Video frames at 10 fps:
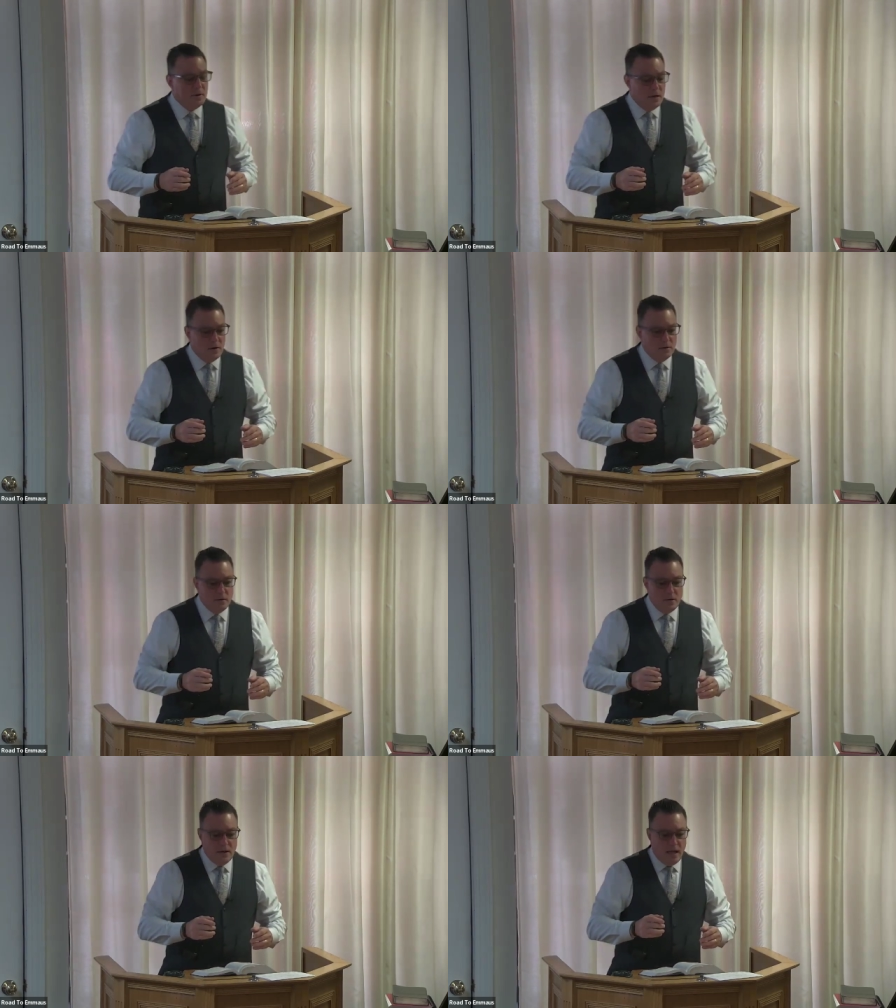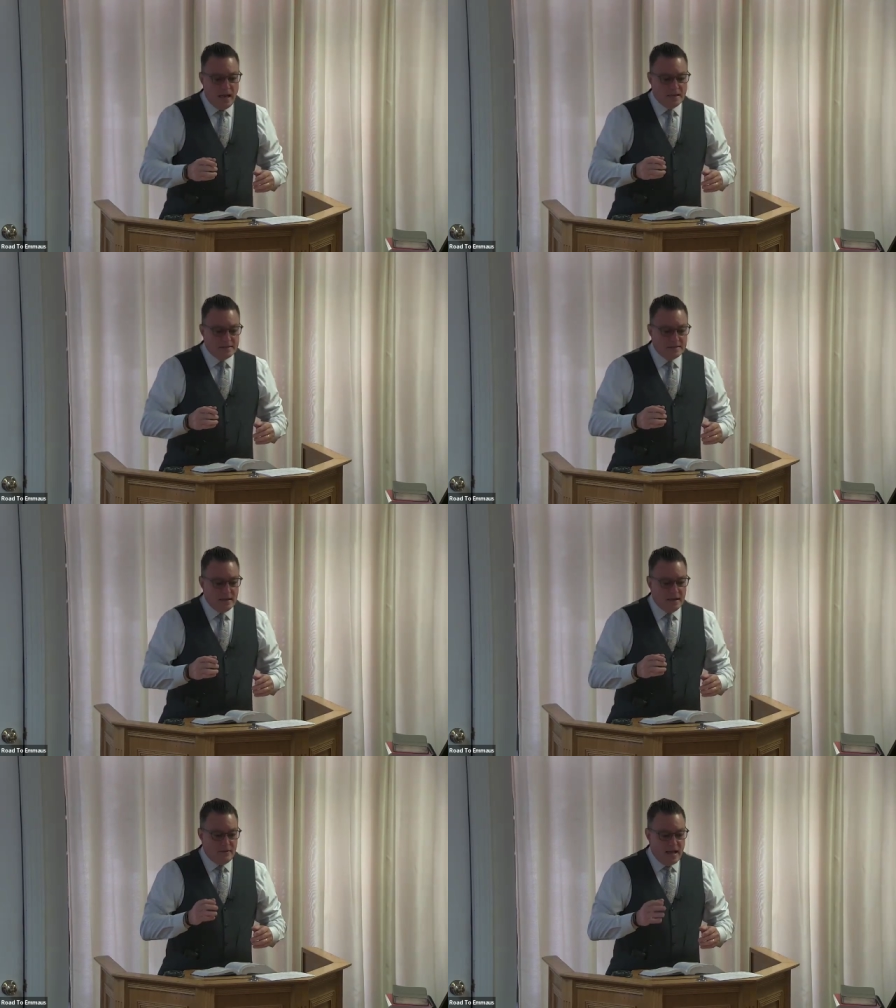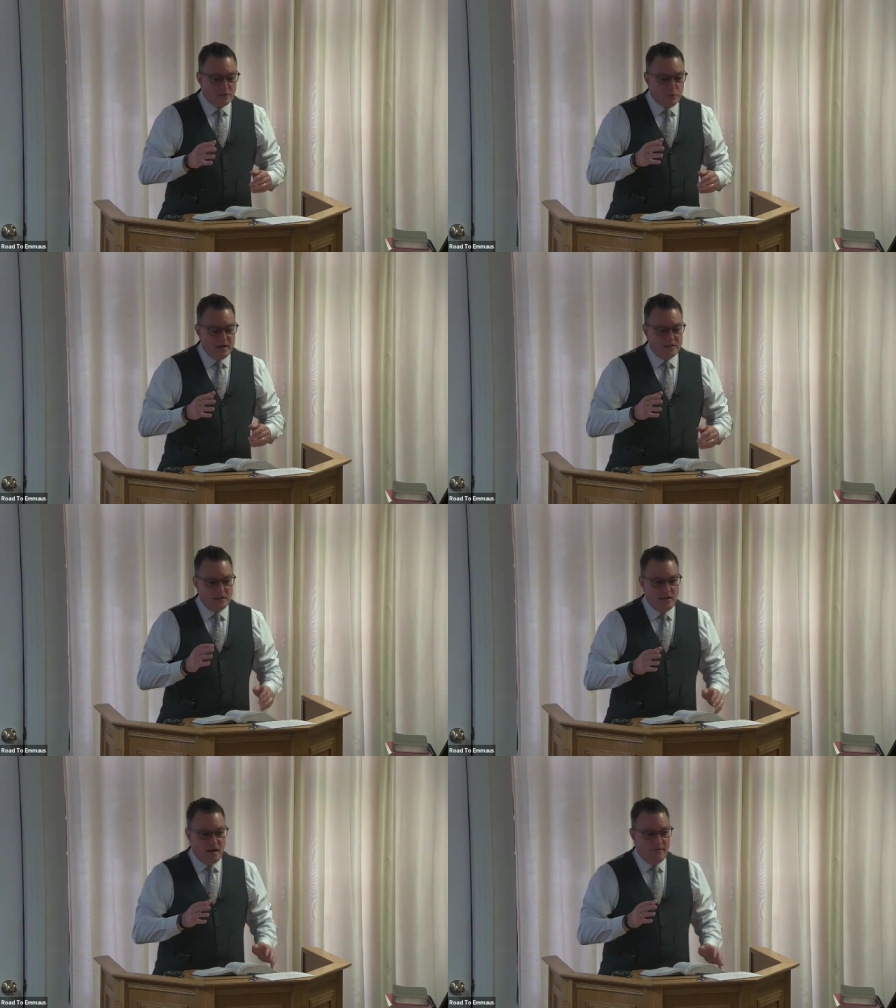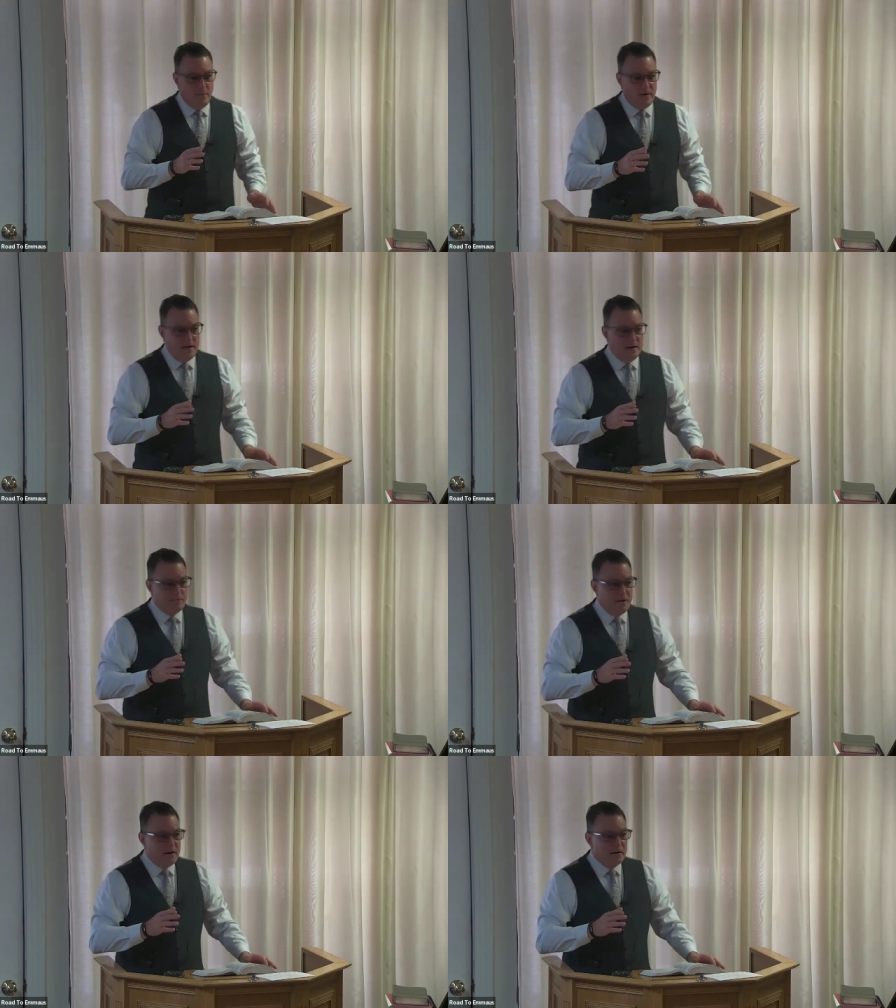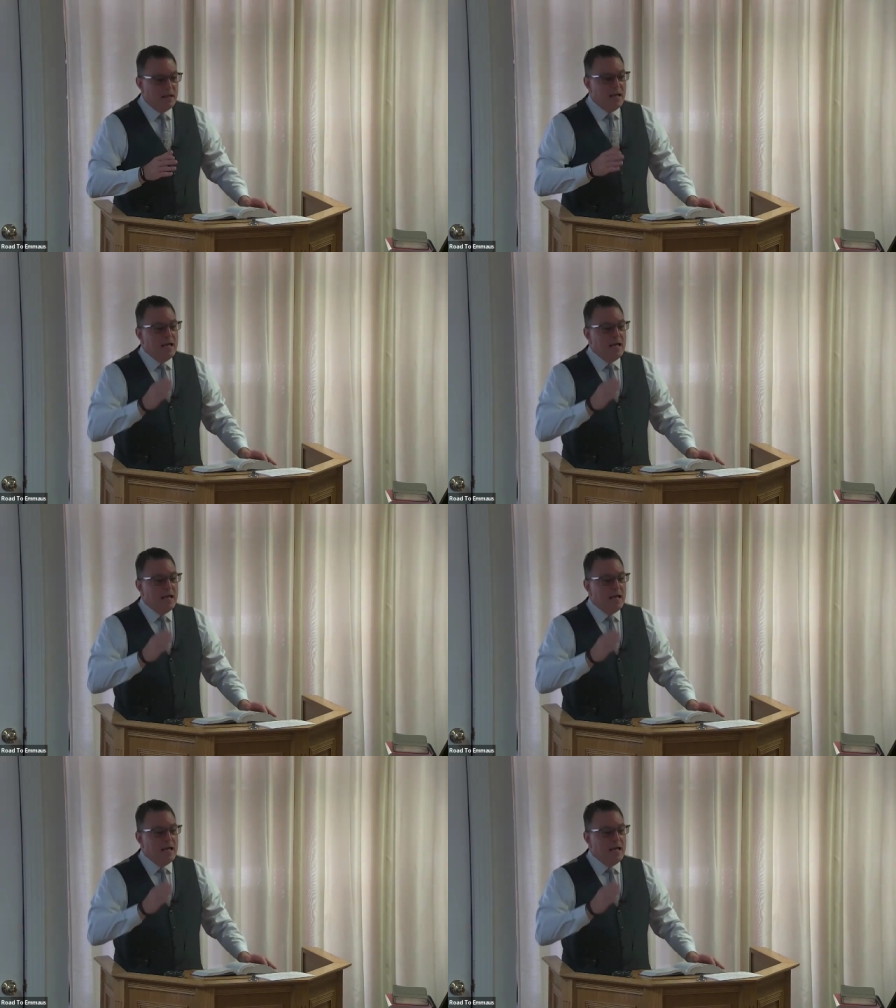You know, it's that's what I used to tell everybody up there.